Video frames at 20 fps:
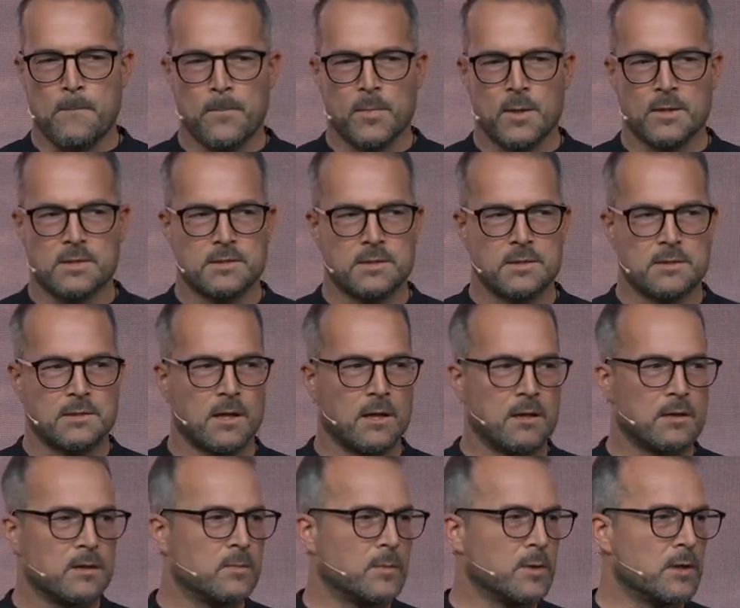that's
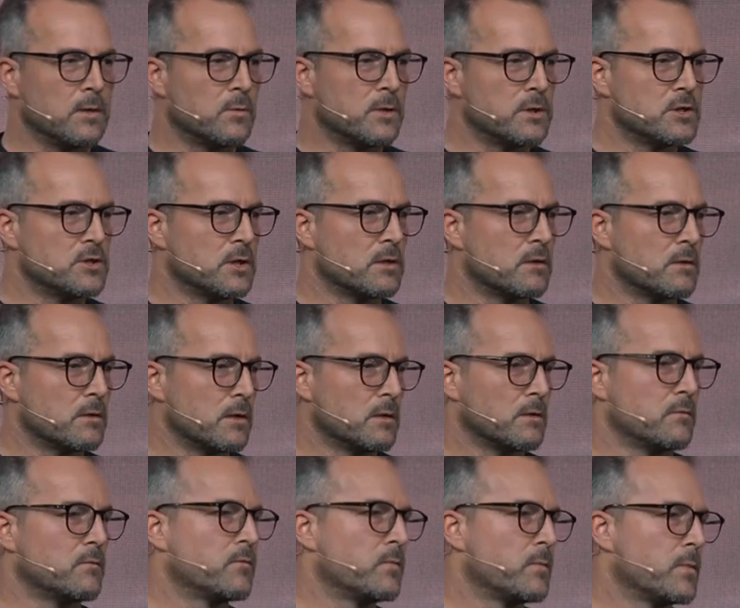designed to be
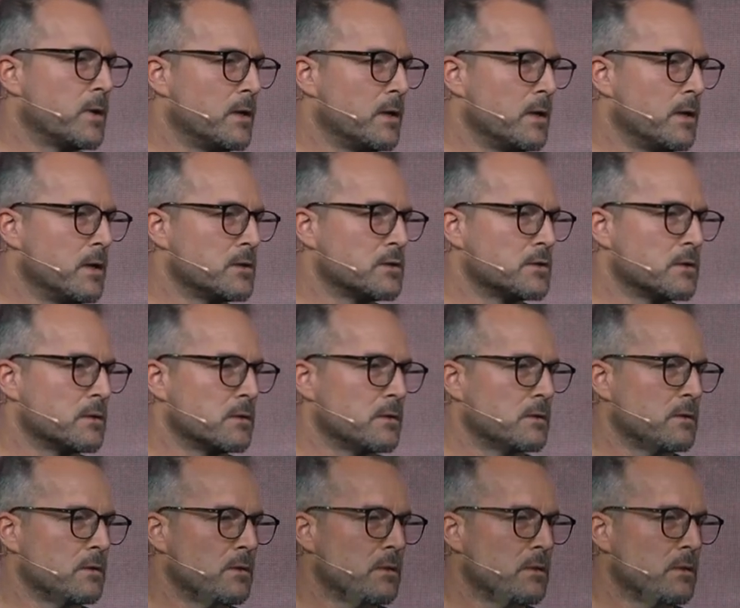regenerative by nature.